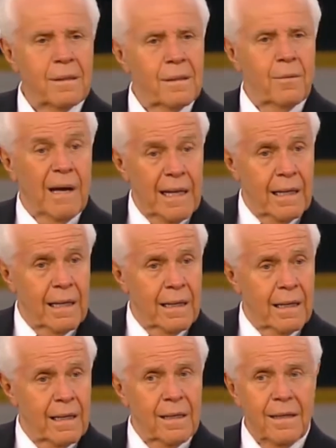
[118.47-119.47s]
What?
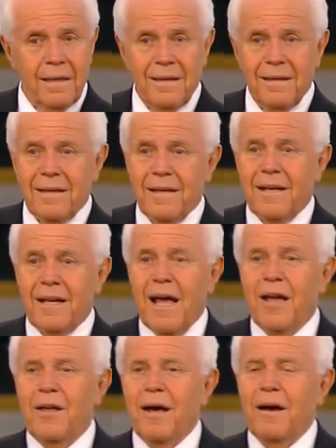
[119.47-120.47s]

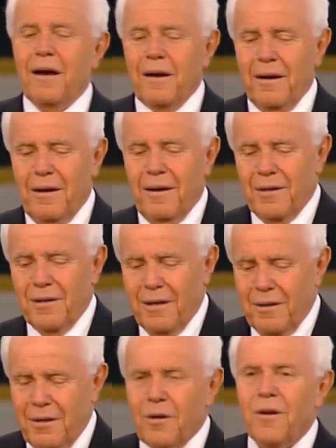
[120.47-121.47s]
Now,
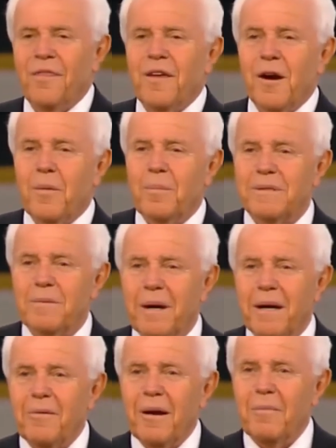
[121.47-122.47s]
you're a therapist, am
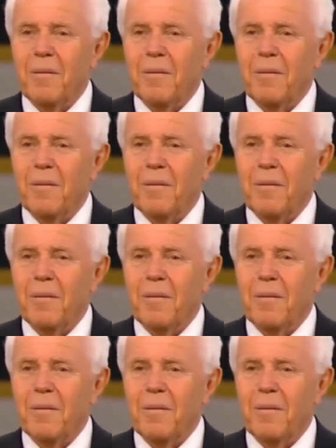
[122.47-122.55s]
I correct, my